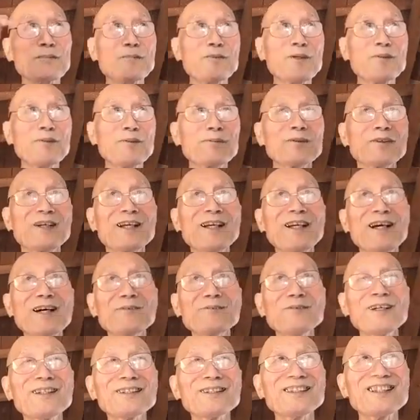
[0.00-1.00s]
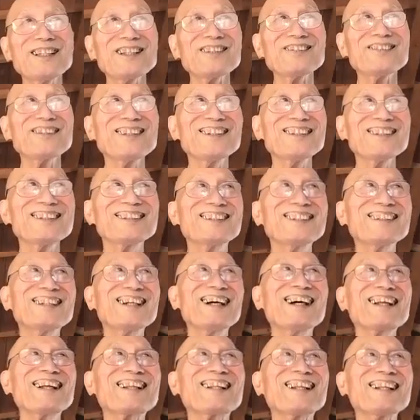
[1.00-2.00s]
people care much about
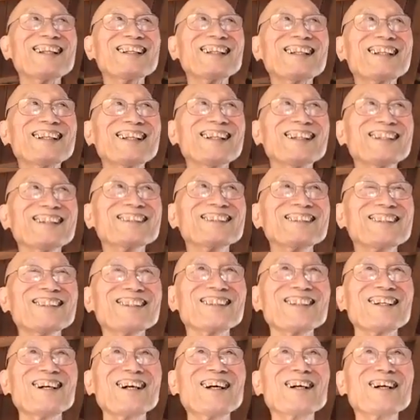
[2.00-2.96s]
thinking also.